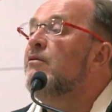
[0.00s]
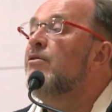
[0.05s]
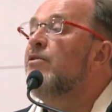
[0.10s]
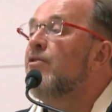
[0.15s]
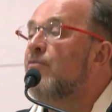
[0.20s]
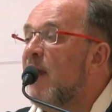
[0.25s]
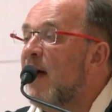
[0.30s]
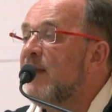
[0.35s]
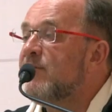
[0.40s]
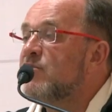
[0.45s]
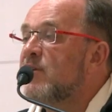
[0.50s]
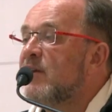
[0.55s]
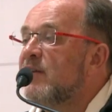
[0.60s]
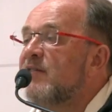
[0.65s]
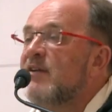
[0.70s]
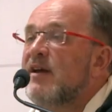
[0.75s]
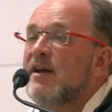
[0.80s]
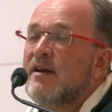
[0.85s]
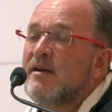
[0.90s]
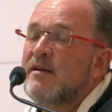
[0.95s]
the Ranjit
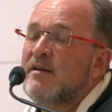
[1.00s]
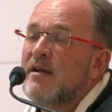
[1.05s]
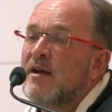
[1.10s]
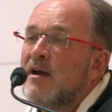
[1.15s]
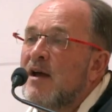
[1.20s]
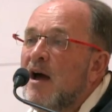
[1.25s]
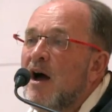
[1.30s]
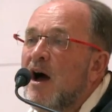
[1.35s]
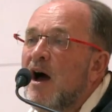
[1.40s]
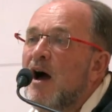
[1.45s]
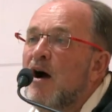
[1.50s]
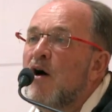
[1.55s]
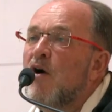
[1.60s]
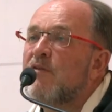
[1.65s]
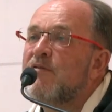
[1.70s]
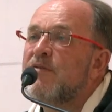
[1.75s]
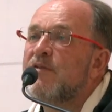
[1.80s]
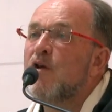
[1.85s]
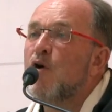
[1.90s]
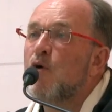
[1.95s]
Singh
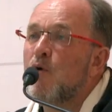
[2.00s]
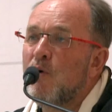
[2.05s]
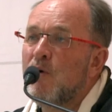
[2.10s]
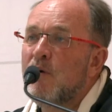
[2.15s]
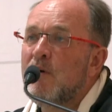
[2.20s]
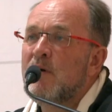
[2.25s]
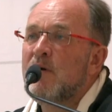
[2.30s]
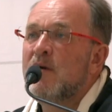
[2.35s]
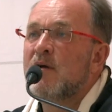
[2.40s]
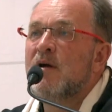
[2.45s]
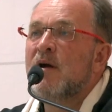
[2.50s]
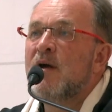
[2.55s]
of Lahore,